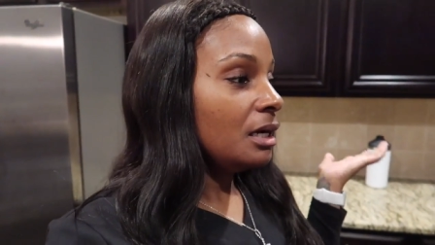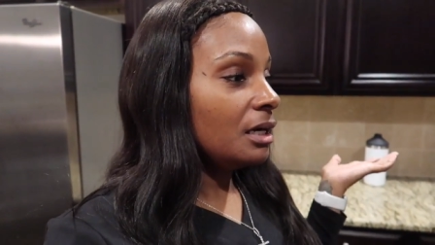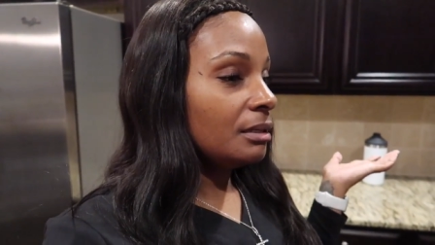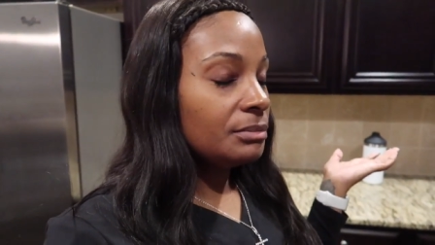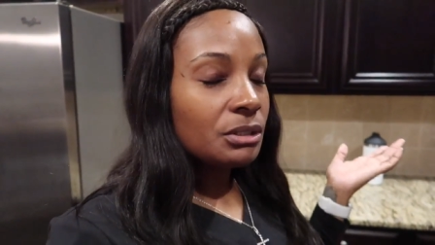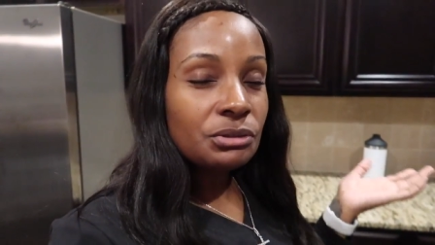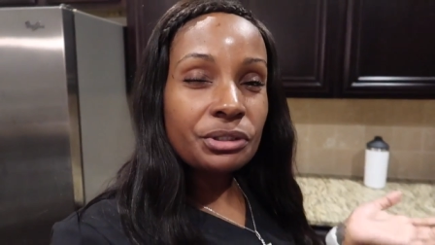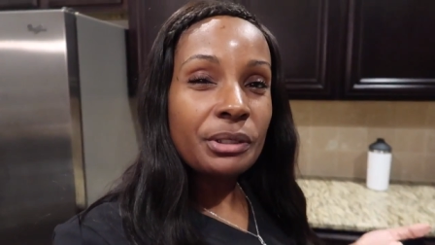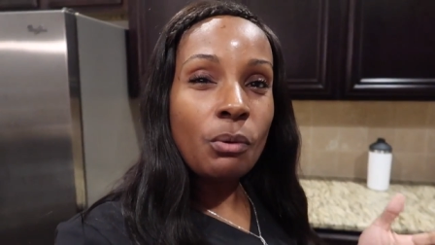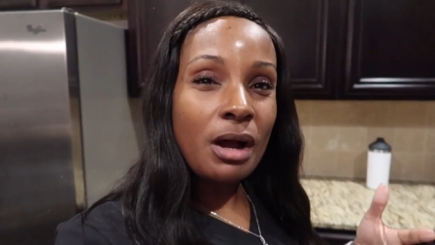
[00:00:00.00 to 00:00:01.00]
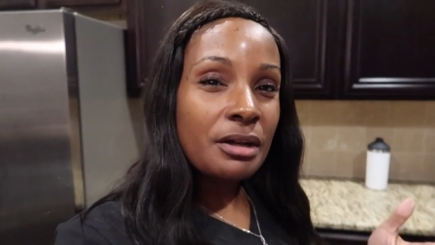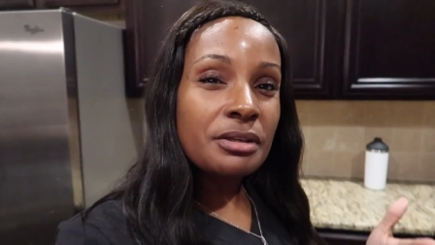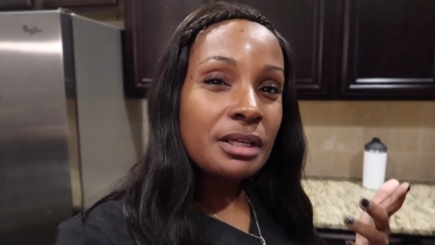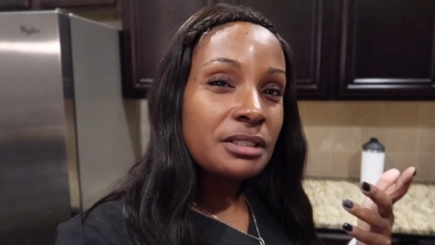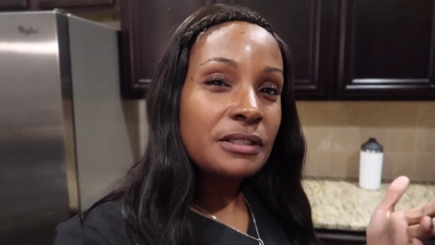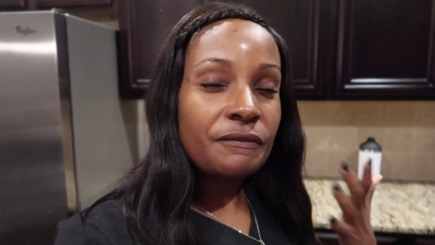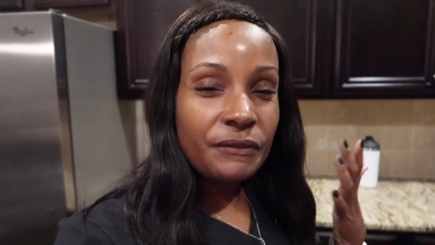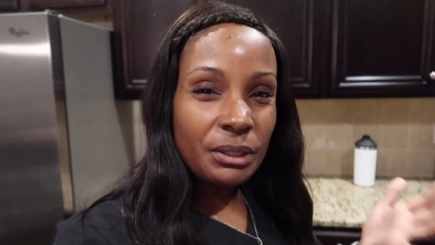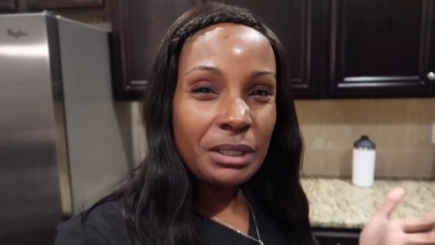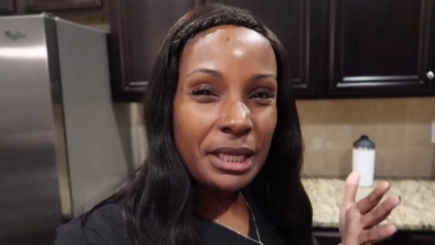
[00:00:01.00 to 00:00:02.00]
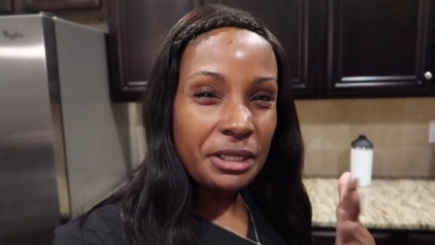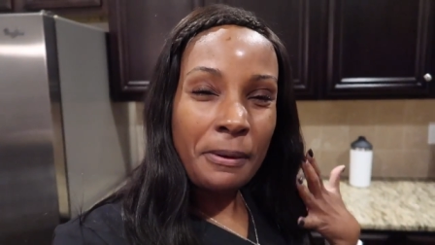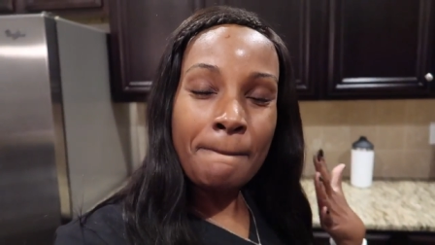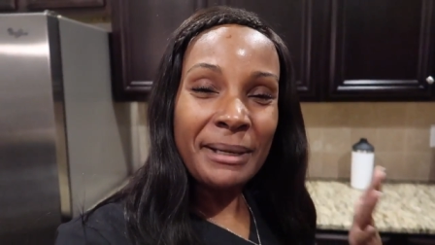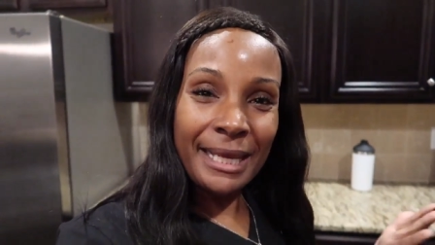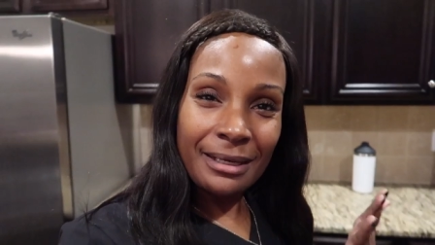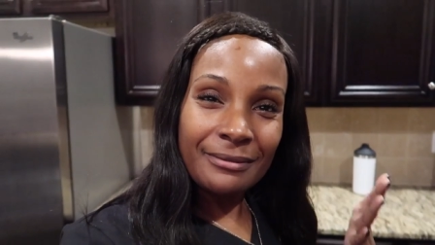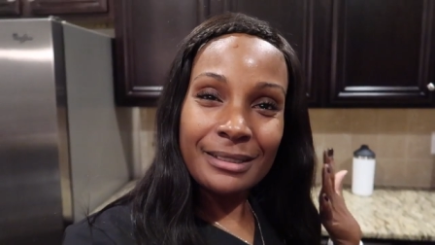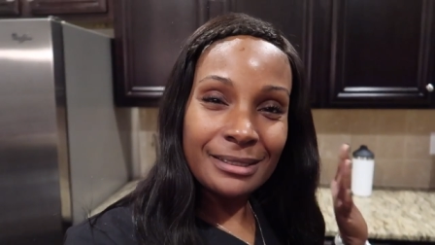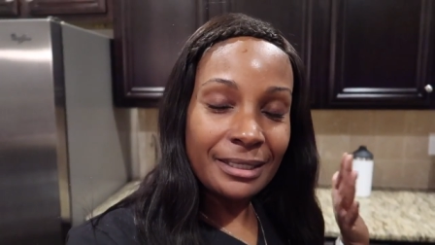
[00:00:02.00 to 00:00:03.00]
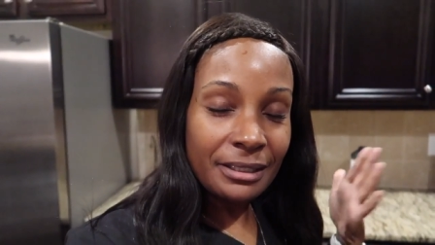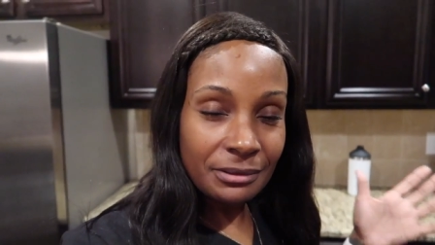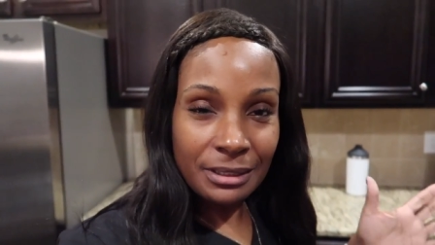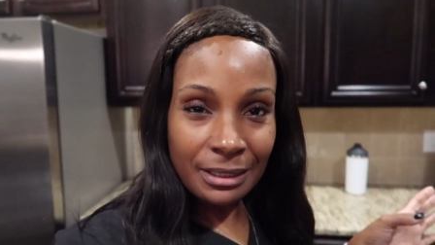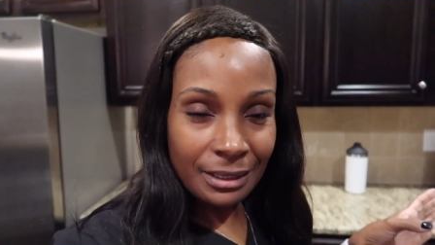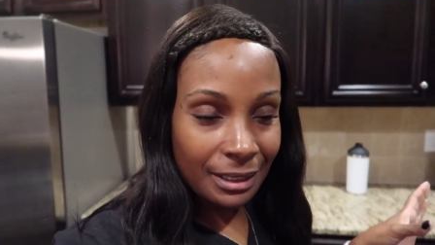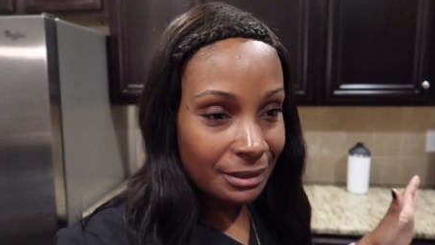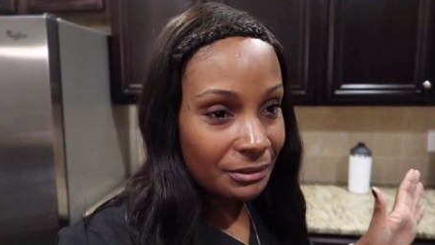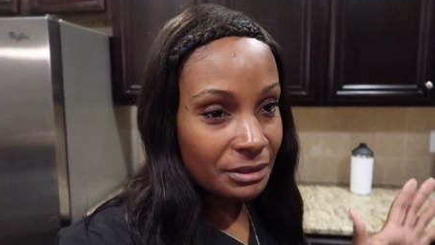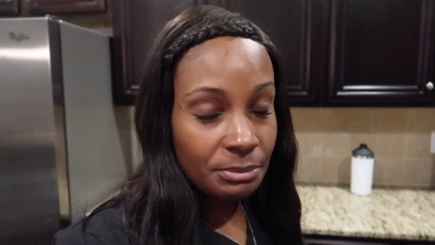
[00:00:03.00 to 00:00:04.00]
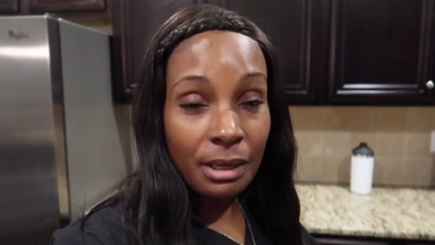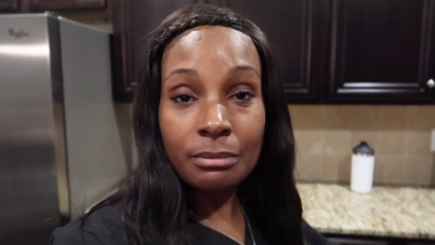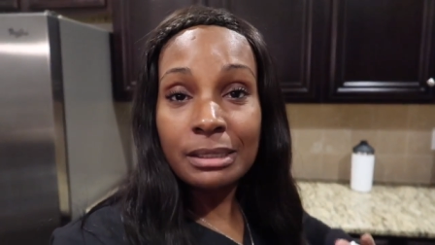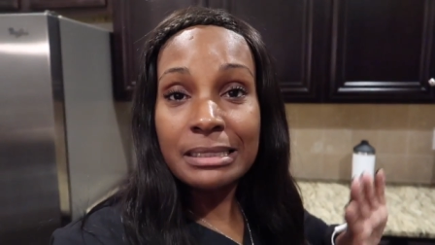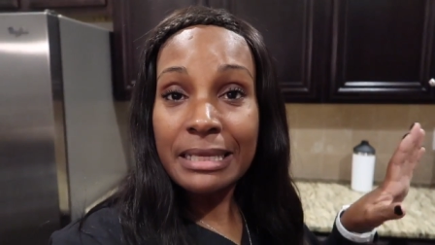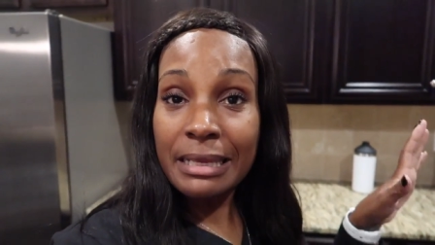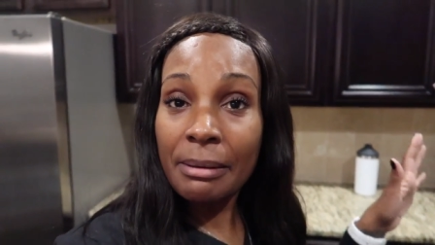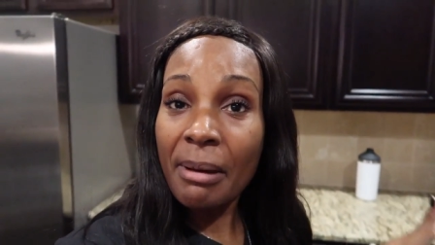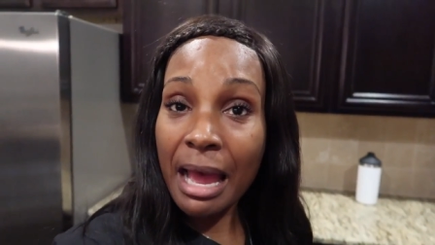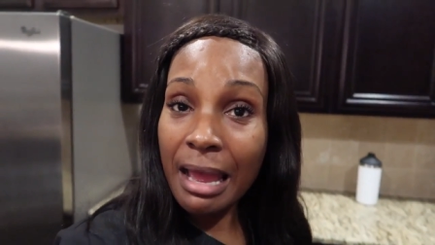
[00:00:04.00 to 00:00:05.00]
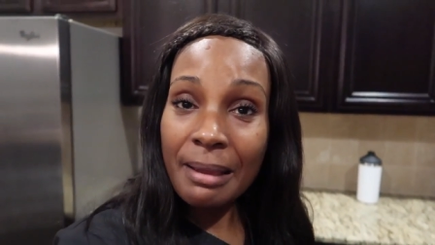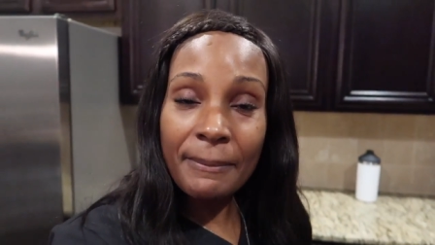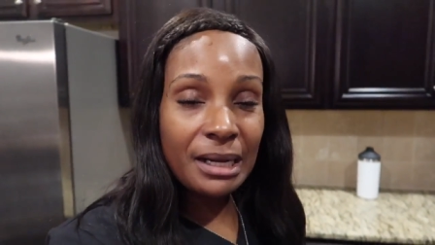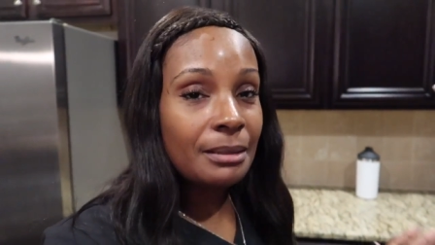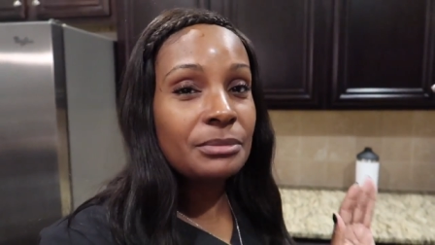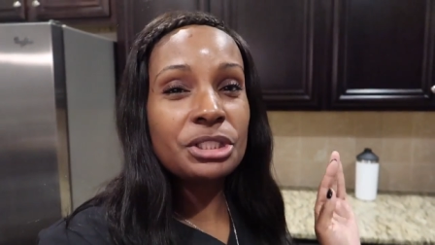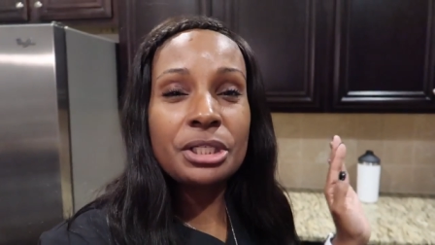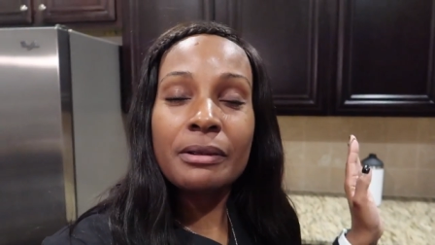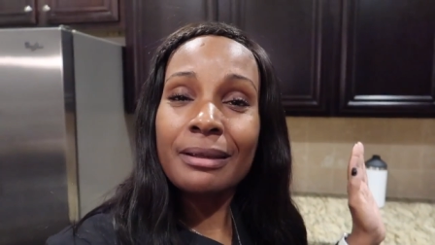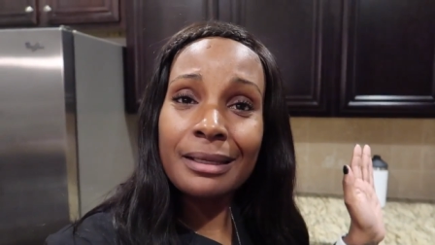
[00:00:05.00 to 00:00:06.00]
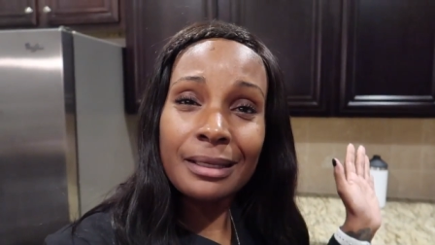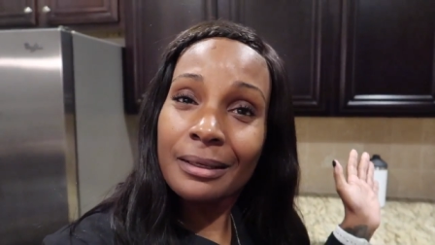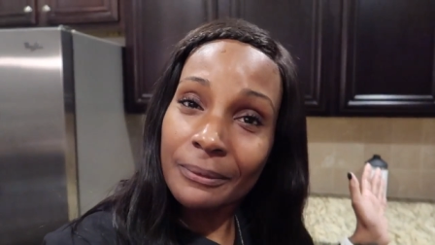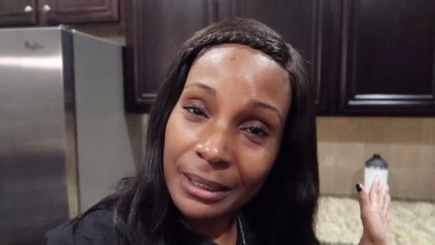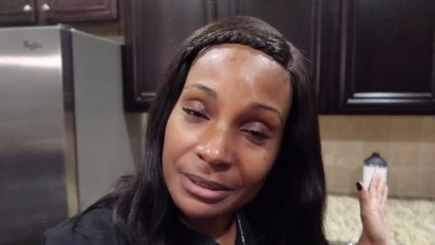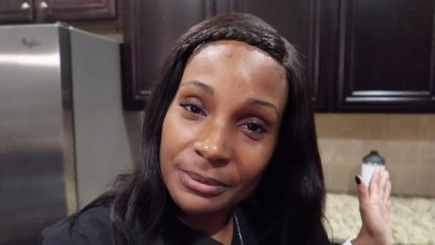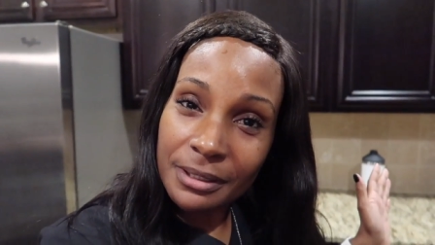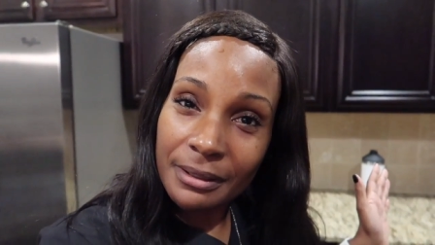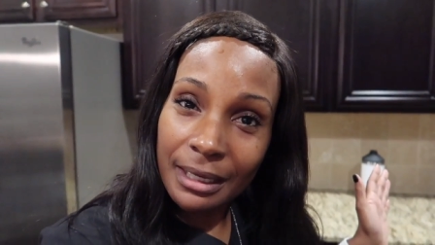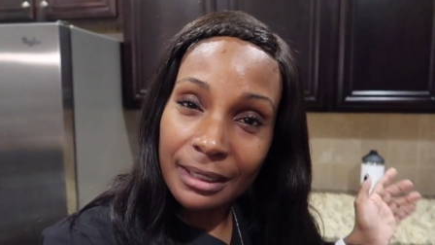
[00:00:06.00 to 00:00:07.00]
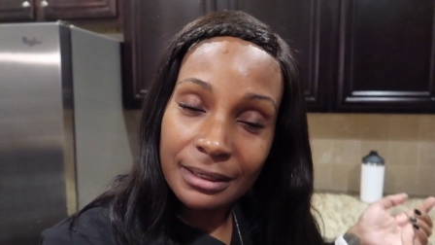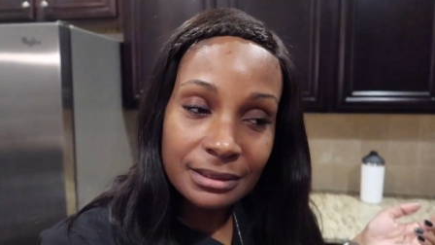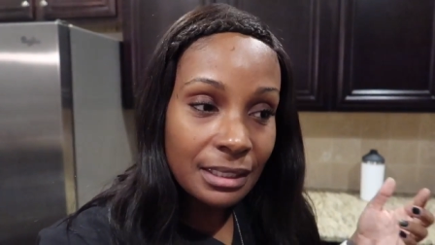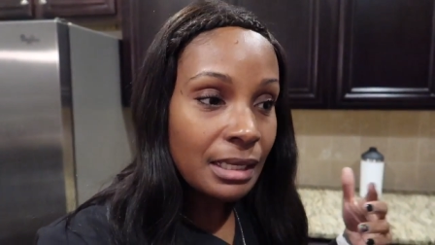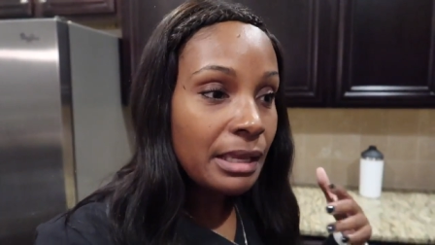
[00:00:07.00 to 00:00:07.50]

um, don't drink water, you can just feel like your bladder isn't healthy. I know that's probably TMI, but I'm sharing it anyways with you guys